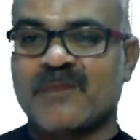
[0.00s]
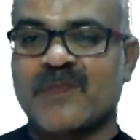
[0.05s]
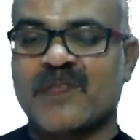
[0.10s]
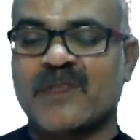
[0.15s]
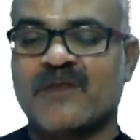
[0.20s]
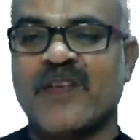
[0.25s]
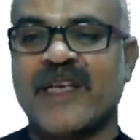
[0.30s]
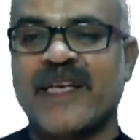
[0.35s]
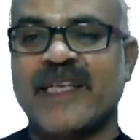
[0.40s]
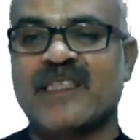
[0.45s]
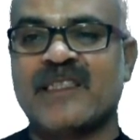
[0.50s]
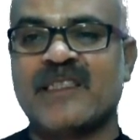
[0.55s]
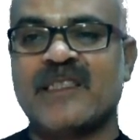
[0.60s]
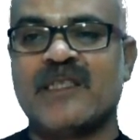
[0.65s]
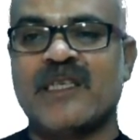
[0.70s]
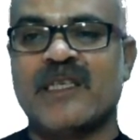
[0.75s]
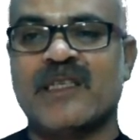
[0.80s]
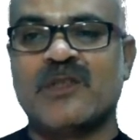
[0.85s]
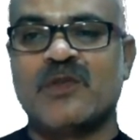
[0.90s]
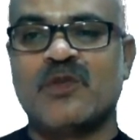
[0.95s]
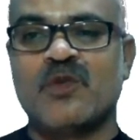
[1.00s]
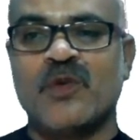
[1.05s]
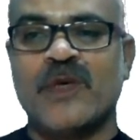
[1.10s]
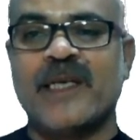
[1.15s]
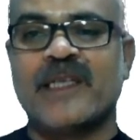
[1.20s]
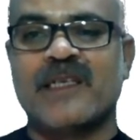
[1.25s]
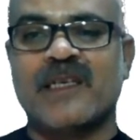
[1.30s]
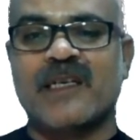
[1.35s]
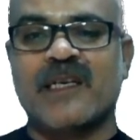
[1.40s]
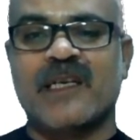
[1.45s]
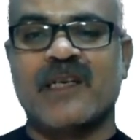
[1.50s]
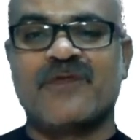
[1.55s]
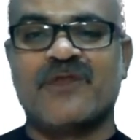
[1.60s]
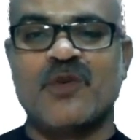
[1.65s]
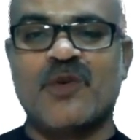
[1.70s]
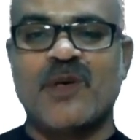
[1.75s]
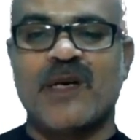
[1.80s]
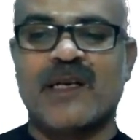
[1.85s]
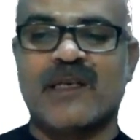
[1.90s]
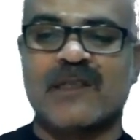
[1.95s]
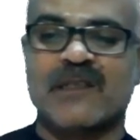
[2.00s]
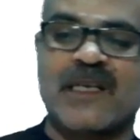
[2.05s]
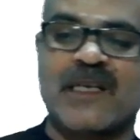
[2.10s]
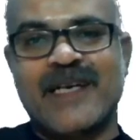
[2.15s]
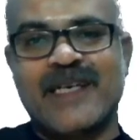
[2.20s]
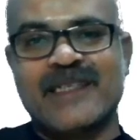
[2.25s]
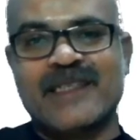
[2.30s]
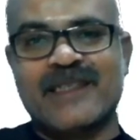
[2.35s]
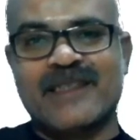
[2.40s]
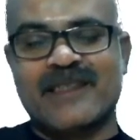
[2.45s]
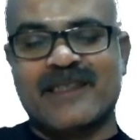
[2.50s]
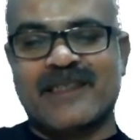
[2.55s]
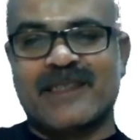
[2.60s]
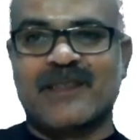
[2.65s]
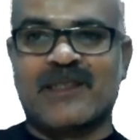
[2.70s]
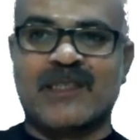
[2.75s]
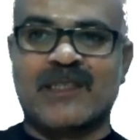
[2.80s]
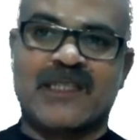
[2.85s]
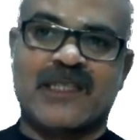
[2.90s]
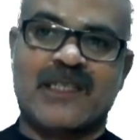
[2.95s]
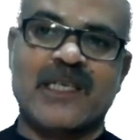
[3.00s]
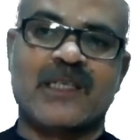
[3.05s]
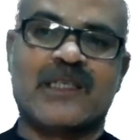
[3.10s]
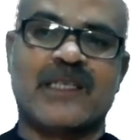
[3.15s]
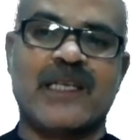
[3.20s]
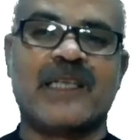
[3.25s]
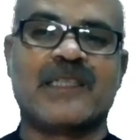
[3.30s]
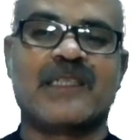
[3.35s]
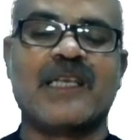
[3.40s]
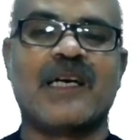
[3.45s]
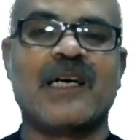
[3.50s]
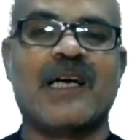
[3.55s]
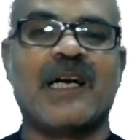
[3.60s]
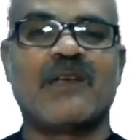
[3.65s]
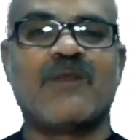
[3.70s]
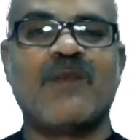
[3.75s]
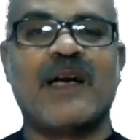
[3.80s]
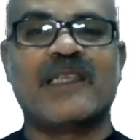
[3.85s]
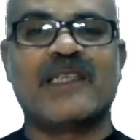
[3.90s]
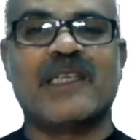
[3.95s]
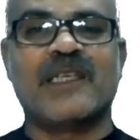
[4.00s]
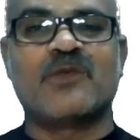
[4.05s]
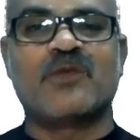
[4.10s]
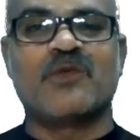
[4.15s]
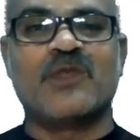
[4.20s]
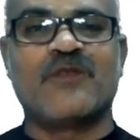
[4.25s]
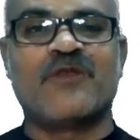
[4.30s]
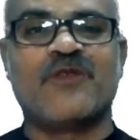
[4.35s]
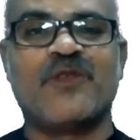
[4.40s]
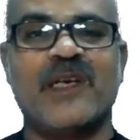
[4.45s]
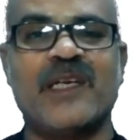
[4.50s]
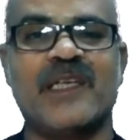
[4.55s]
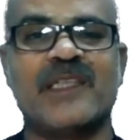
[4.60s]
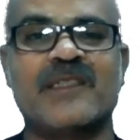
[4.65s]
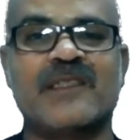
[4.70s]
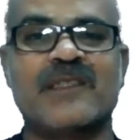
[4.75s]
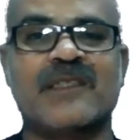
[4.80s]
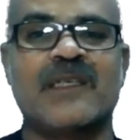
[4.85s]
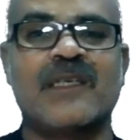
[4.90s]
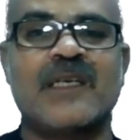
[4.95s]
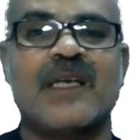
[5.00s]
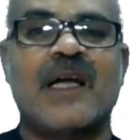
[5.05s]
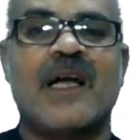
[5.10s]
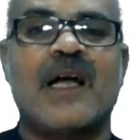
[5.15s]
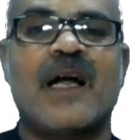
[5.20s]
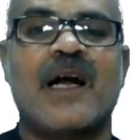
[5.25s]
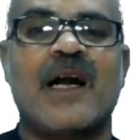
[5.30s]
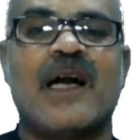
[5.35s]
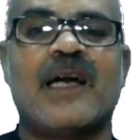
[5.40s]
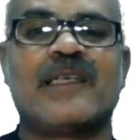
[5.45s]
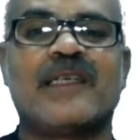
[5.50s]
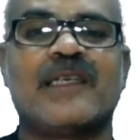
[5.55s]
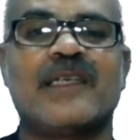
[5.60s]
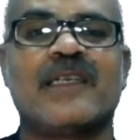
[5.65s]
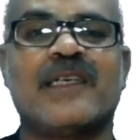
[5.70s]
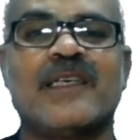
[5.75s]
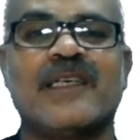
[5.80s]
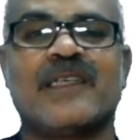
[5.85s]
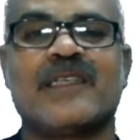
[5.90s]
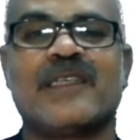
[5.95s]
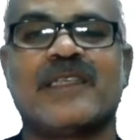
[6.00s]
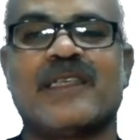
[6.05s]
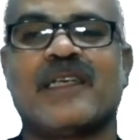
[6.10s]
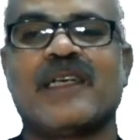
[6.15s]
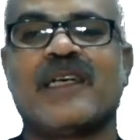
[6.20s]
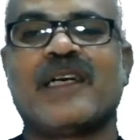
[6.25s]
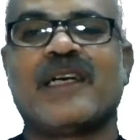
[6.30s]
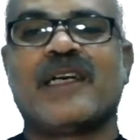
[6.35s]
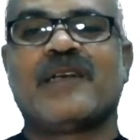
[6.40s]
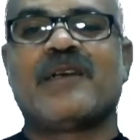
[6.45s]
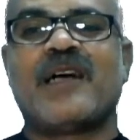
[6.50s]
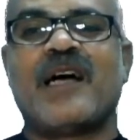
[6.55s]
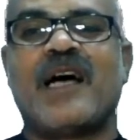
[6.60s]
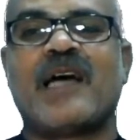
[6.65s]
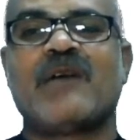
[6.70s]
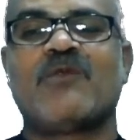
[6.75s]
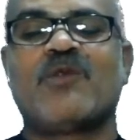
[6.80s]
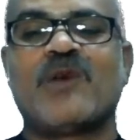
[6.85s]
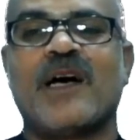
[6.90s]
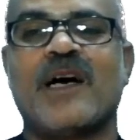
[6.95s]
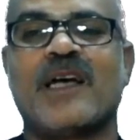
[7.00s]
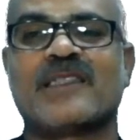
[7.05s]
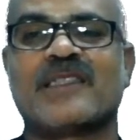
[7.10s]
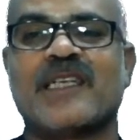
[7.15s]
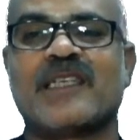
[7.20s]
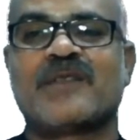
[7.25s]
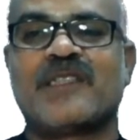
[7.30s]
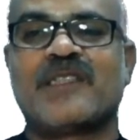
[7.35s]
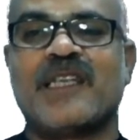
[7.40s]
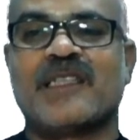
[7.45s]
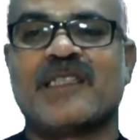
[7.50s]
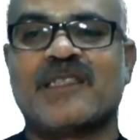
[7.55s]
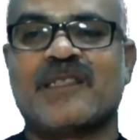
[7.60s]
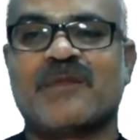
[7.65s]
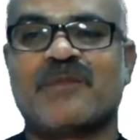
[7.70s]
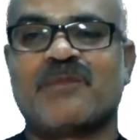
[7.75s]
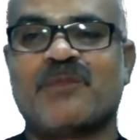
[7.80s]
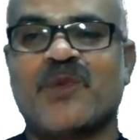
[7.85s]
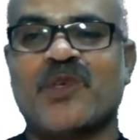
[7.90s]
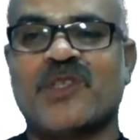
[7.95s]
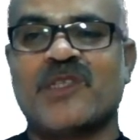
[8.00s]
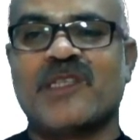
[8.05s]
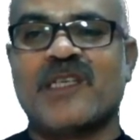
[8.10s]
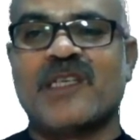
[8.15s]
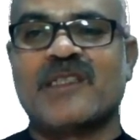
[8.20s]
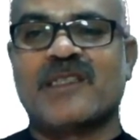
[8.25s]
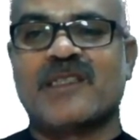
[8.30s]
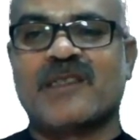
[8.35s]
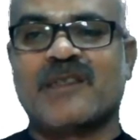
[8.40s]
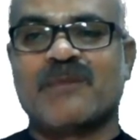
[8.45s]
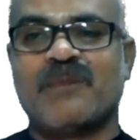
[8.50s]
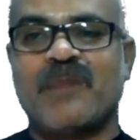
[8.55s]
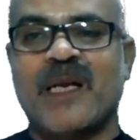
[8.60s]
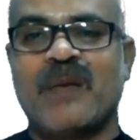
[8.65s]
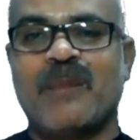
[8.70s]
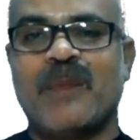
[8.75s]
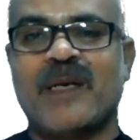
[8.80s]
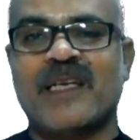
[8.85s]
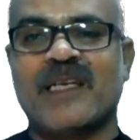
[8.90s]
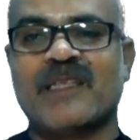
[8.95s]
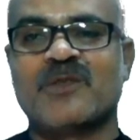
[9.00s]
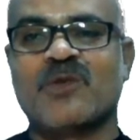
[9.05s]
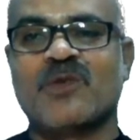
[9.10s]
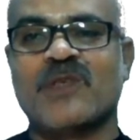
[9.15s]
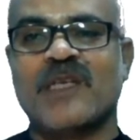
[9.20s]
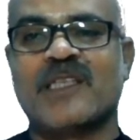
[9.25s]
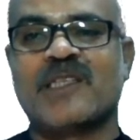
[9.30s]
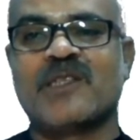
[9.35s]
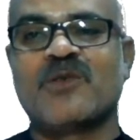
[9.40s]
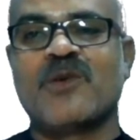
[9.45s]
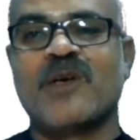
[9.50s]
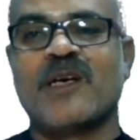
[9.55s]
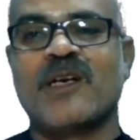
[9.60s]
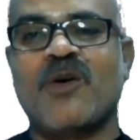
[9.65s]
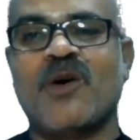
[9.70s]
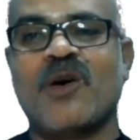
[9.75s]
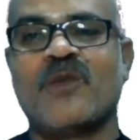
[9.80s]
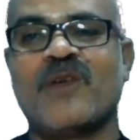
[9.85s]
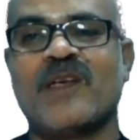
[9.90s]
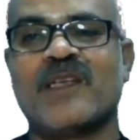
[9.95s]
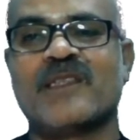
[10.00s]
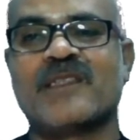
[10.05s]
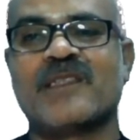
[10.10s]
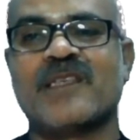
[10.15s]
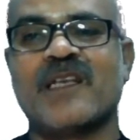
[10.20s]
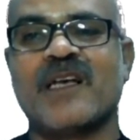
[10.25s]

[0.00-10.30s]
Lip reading: wait, just do it. If you are really take the advantage to the fullest, and I would ask that just push this bell button so that you are always